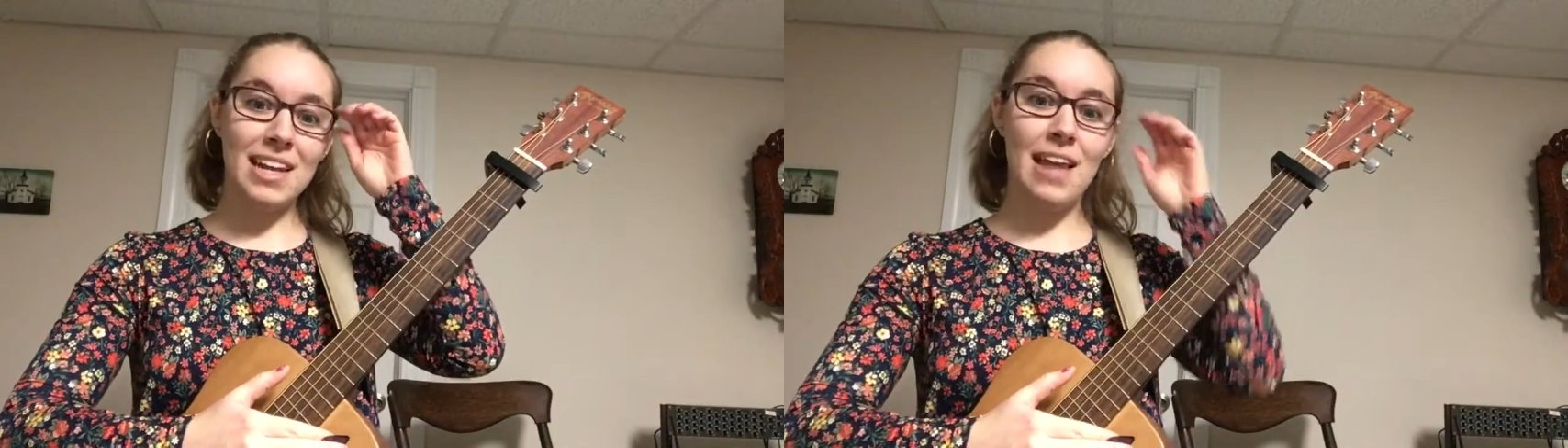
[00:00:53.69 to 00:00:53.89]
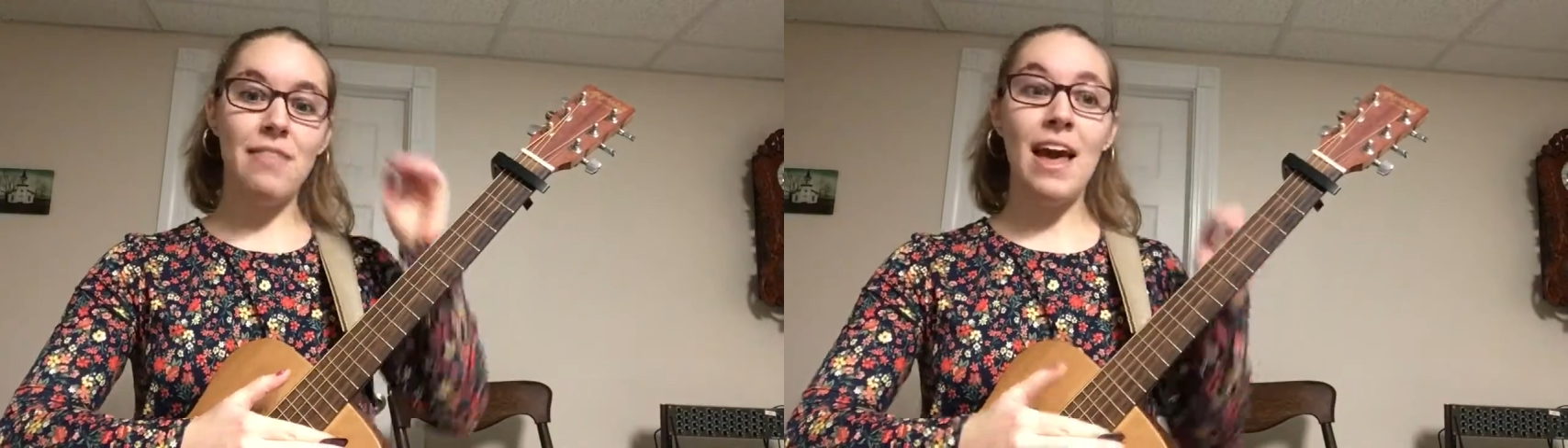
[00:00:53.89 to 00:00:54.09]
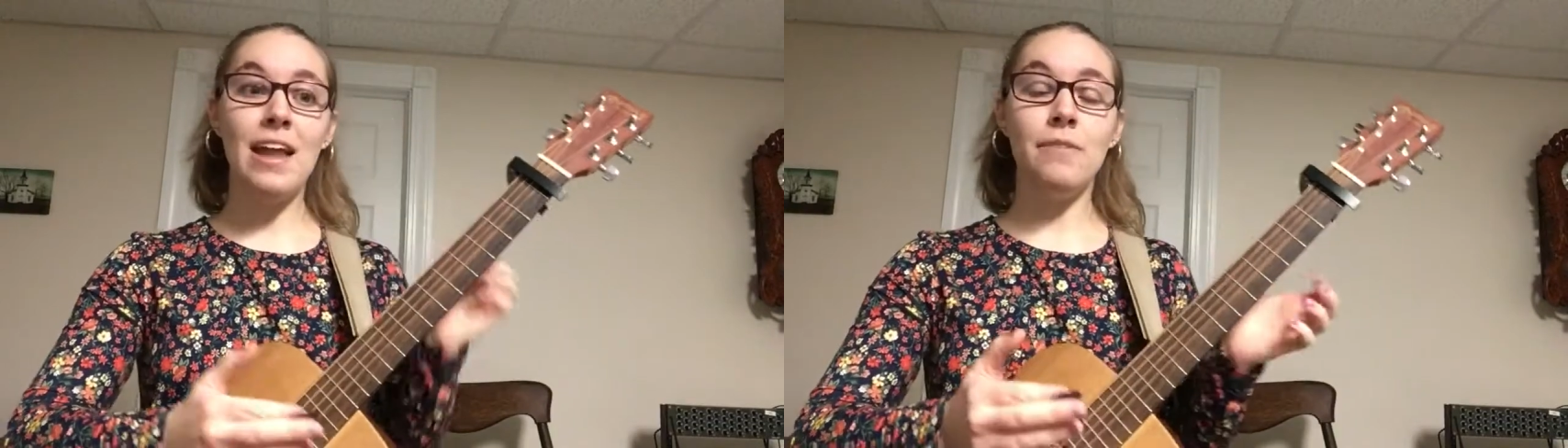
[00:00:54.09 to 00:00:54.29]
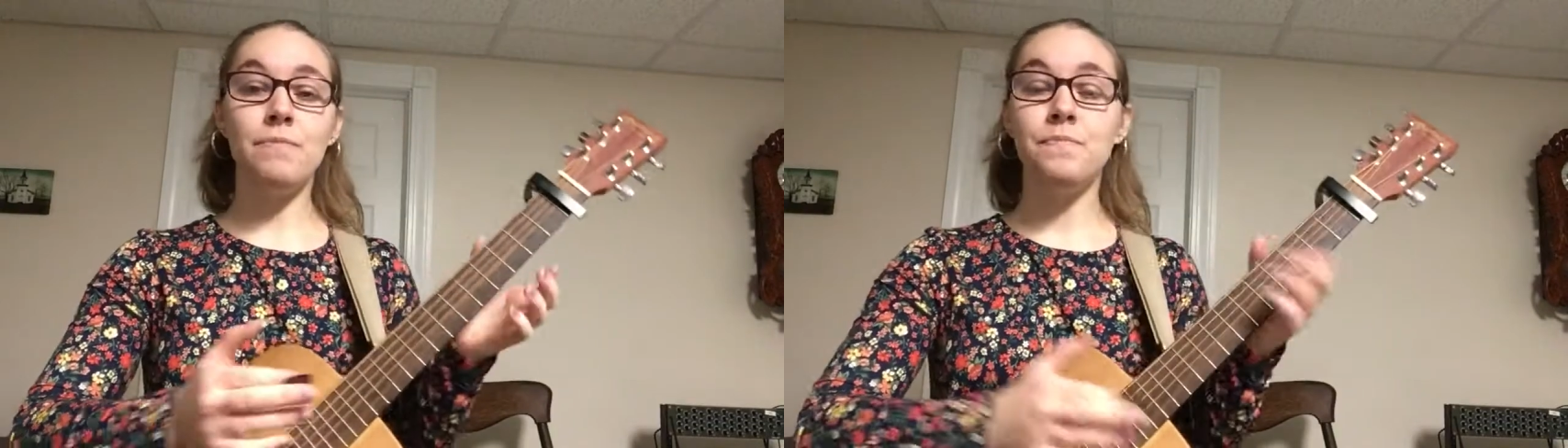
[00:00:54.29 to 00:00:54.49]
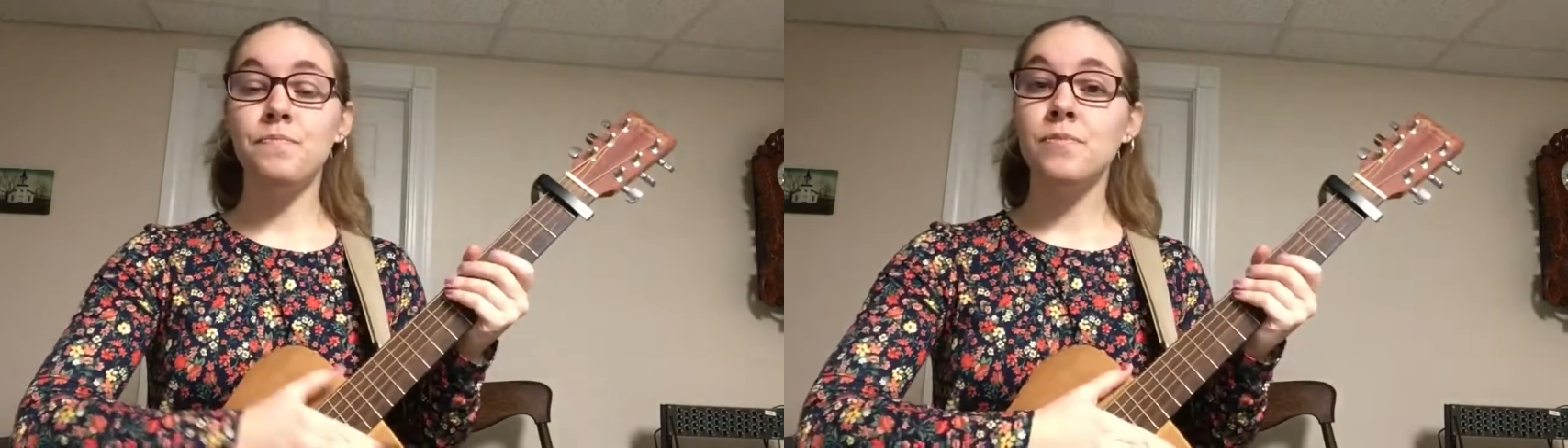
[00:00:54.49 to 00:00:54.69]
And then,
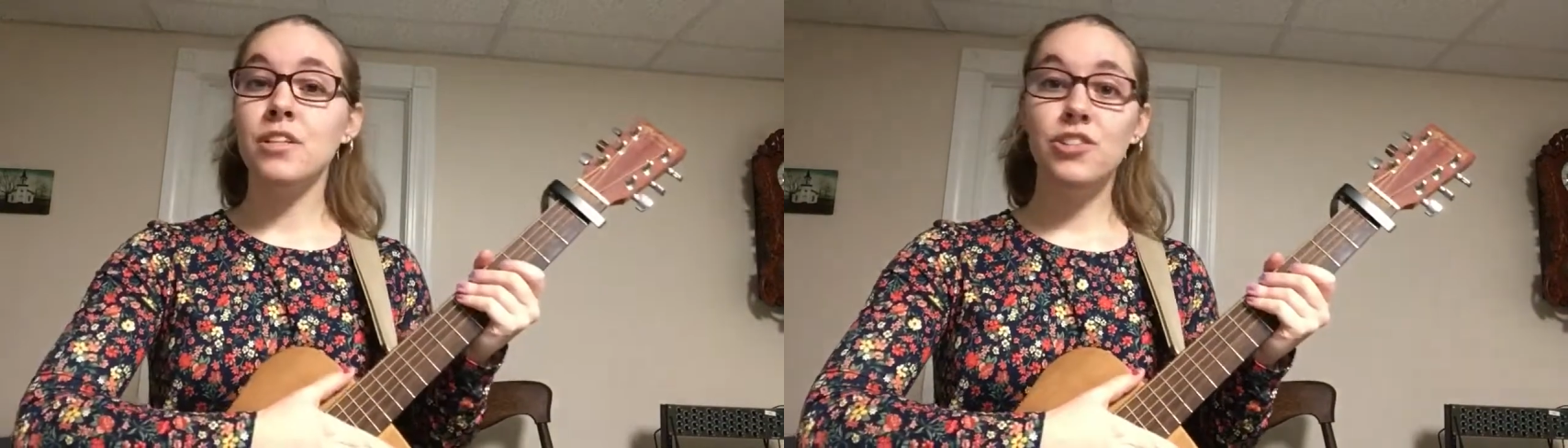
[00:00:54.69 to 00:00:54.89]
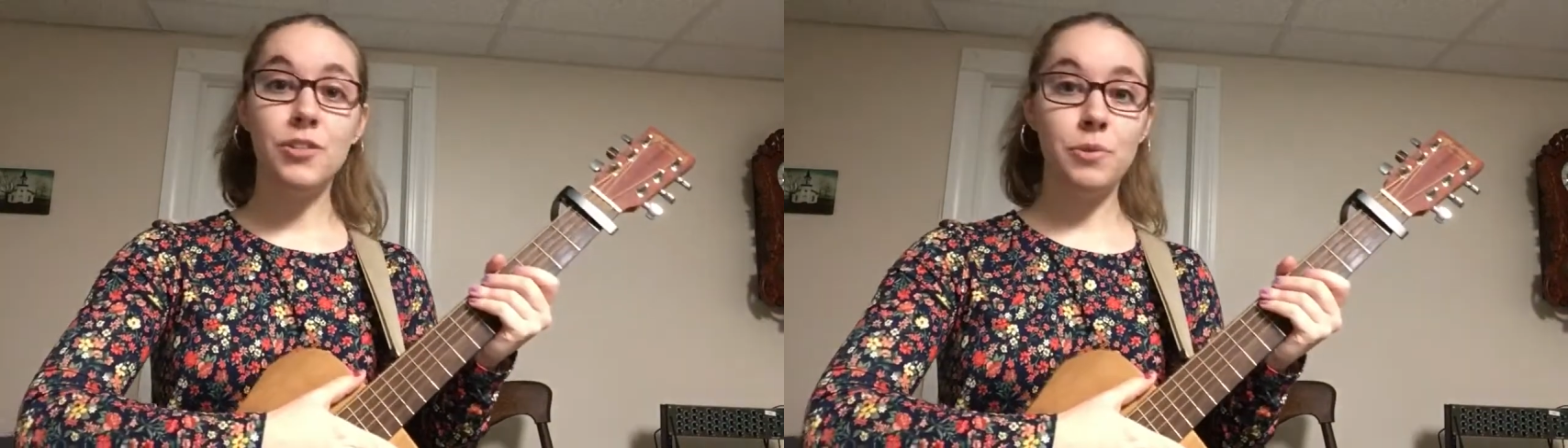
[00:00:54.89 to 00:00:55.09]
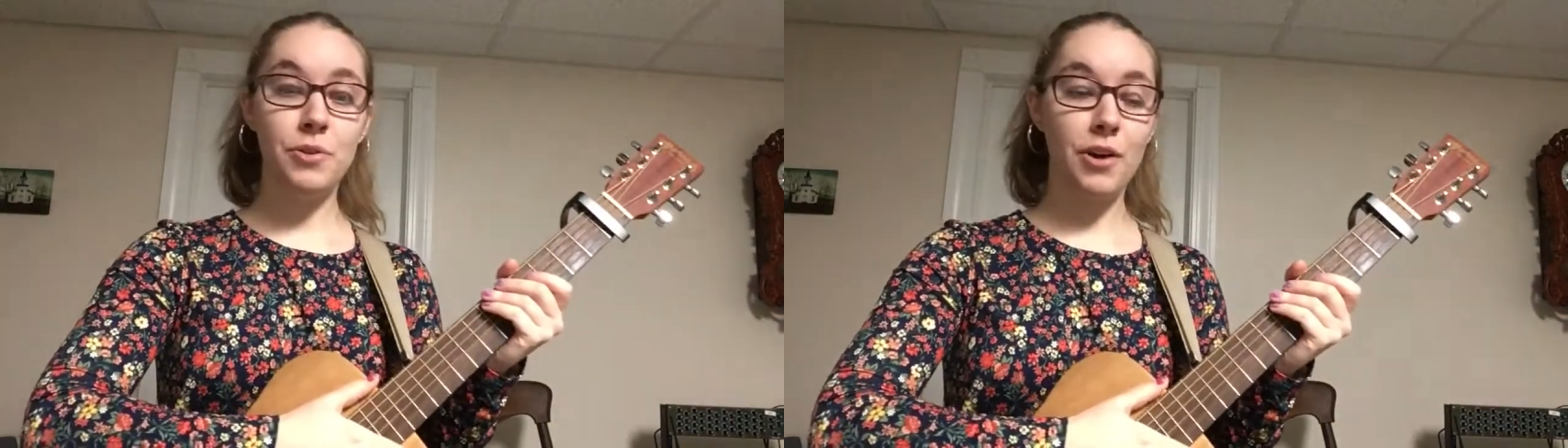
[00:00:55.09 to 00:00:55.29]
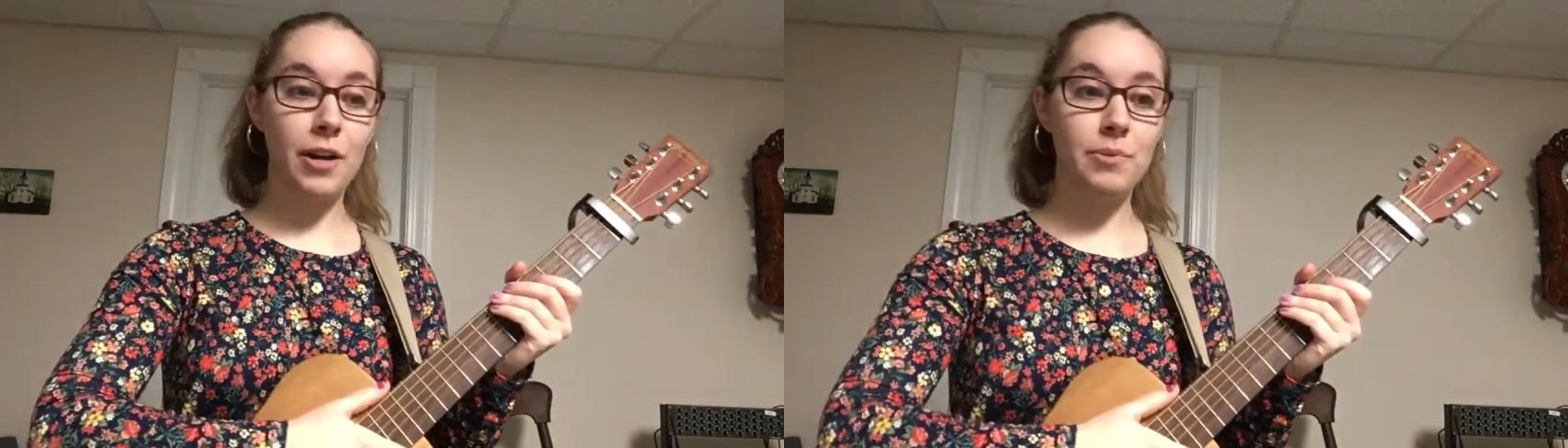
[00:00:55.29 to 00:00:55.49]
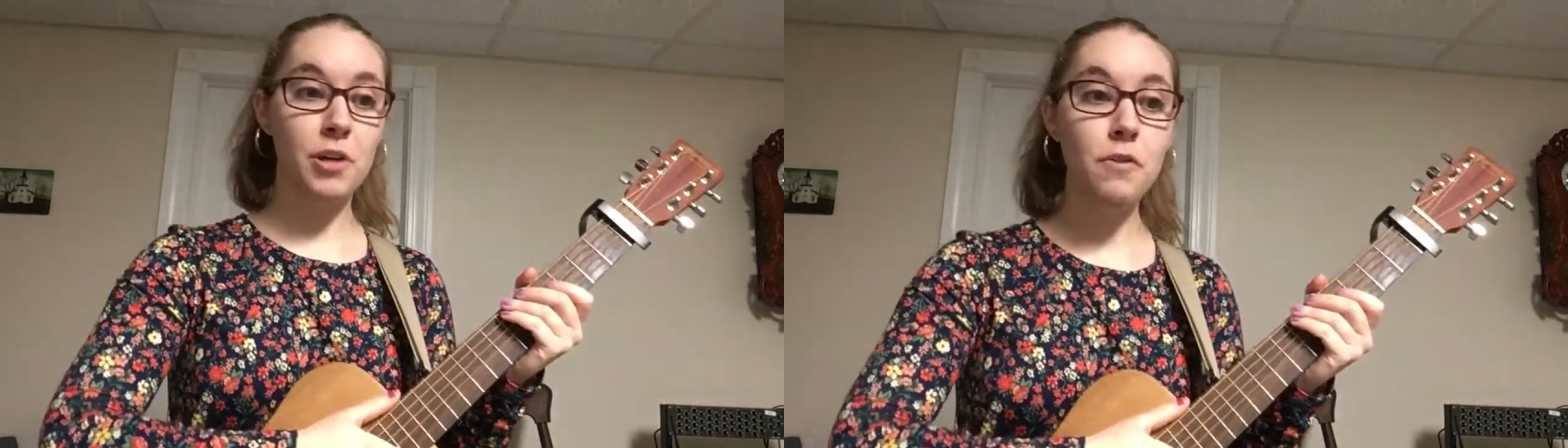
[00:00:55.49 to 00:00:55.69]
just when you thought
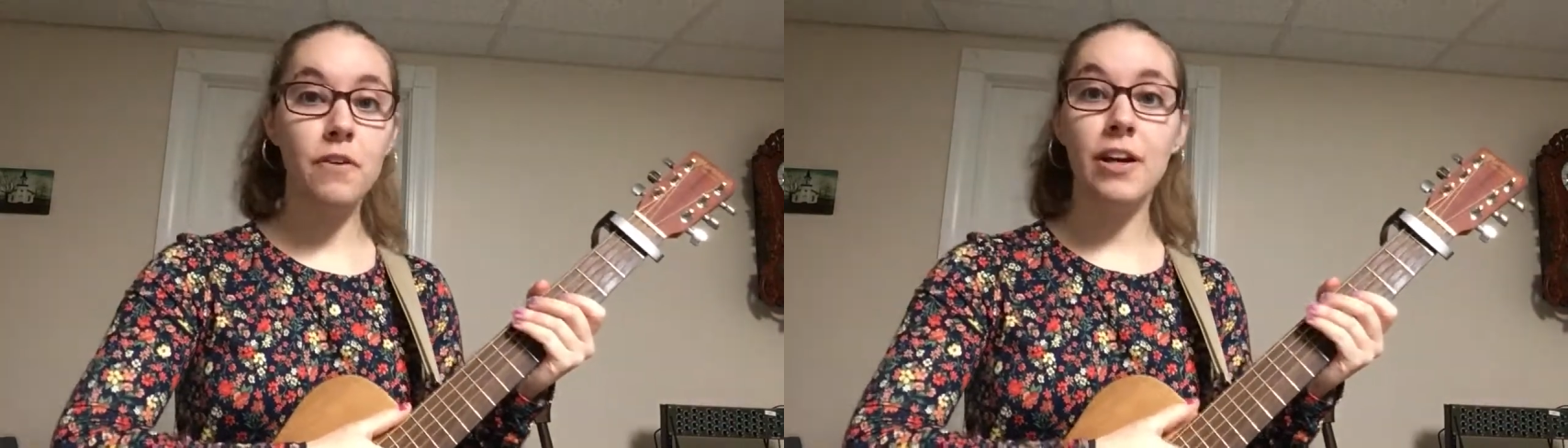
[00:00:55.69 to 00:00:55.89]
it was over,